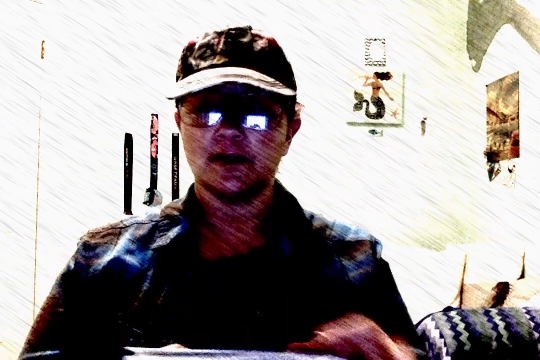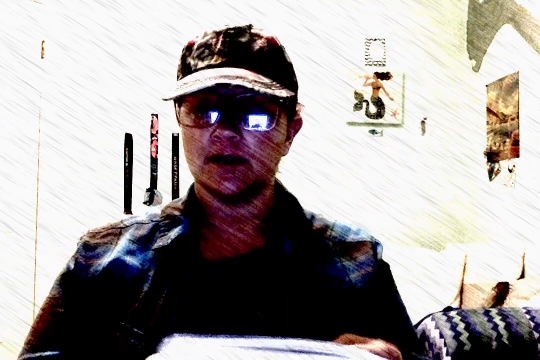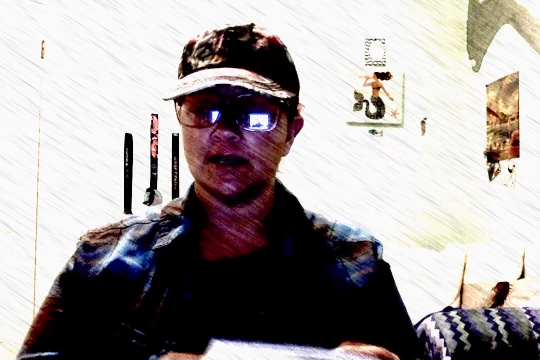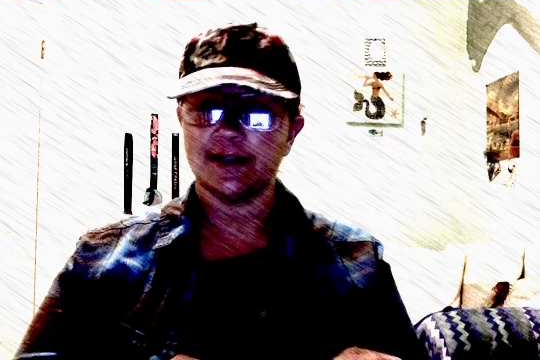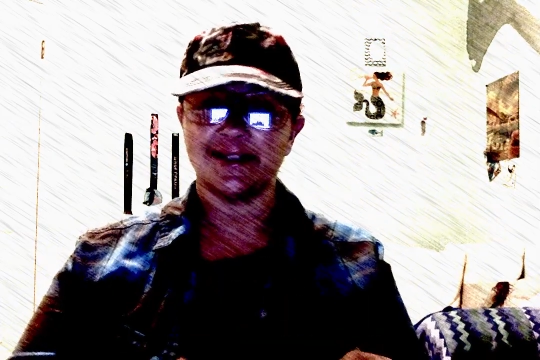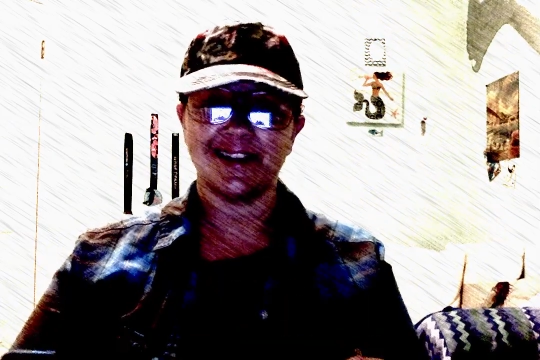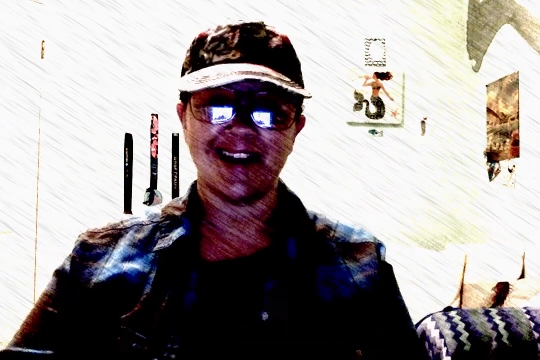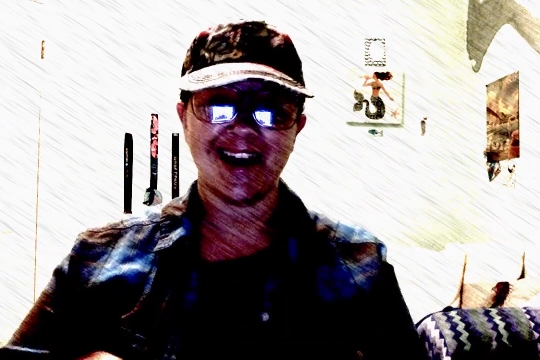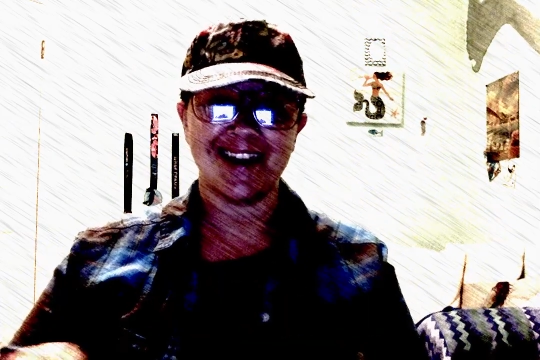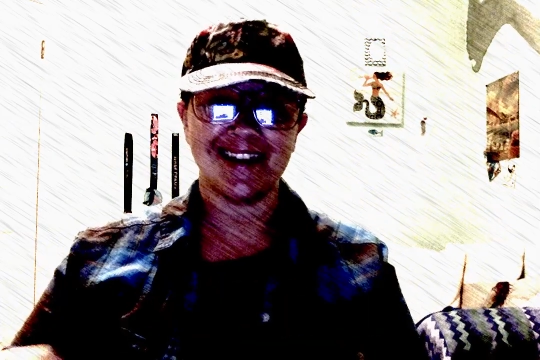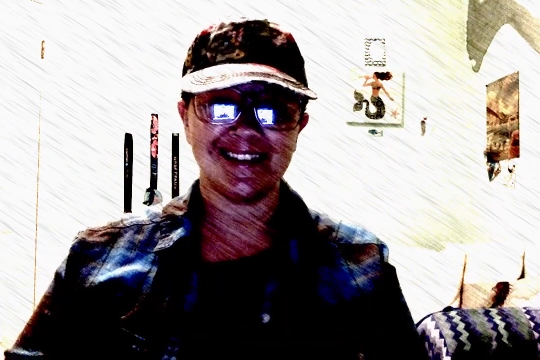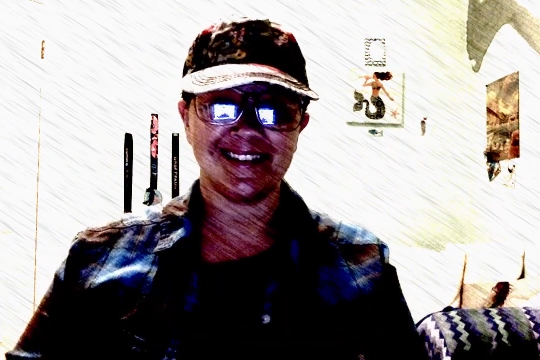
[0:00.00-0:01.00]
is the
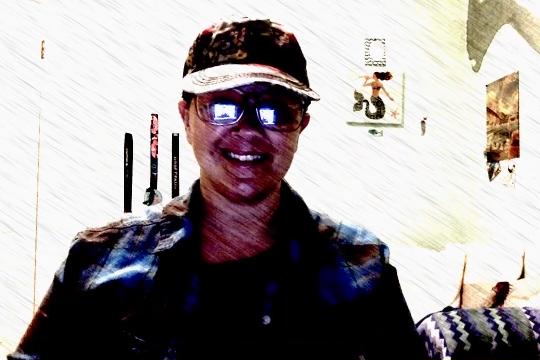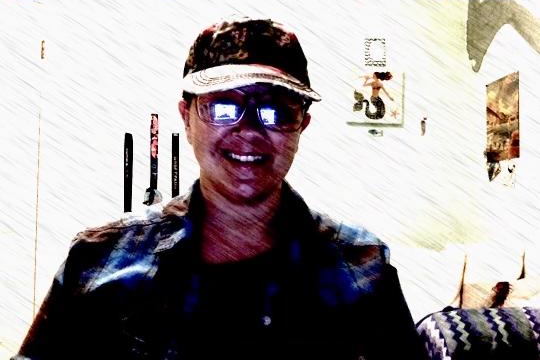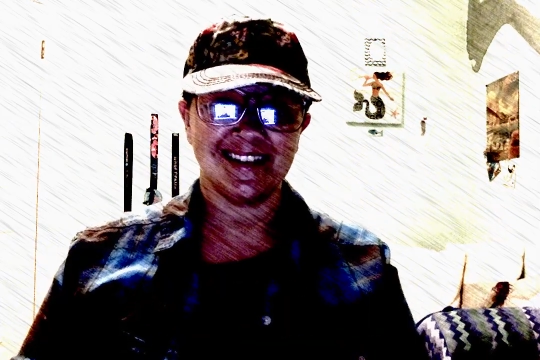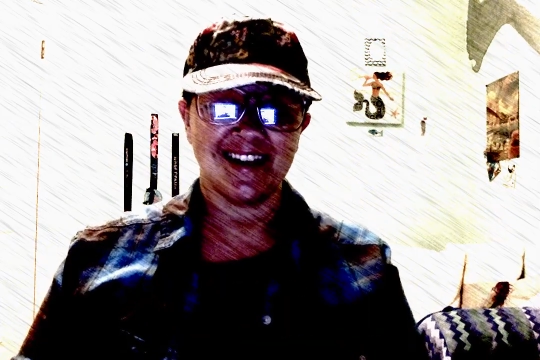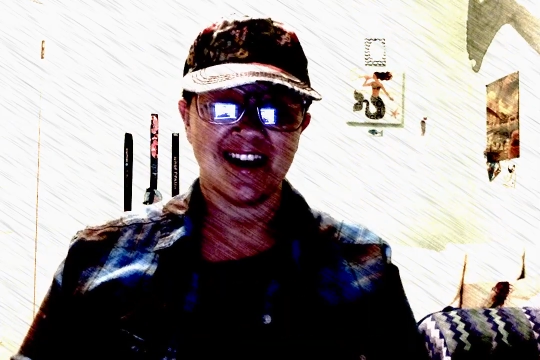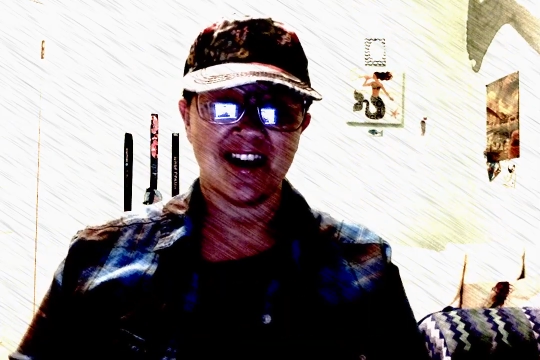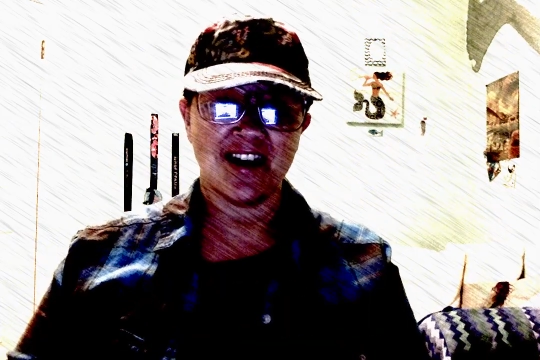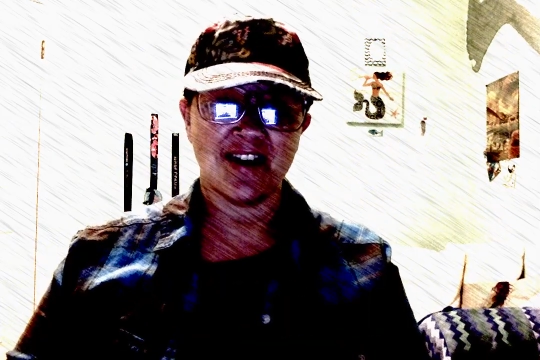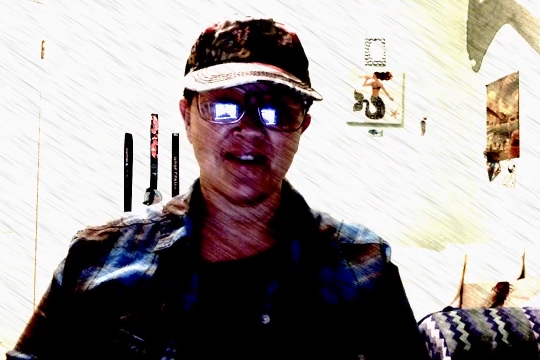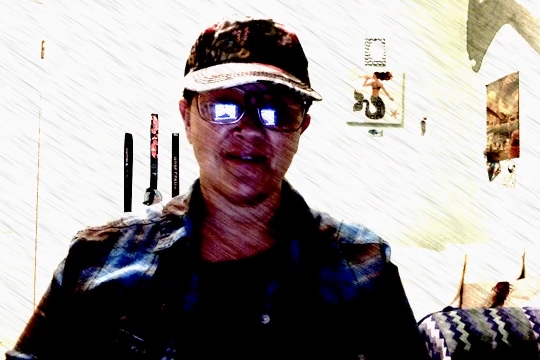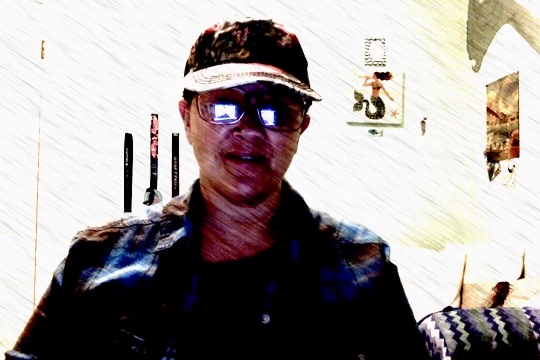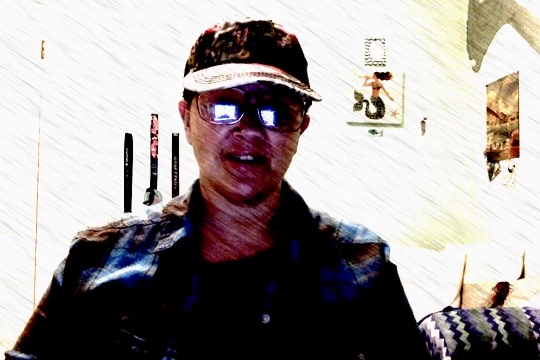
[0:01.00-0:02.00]
end
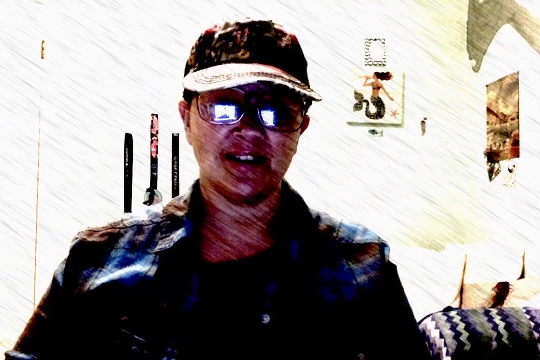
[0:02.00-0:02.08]
of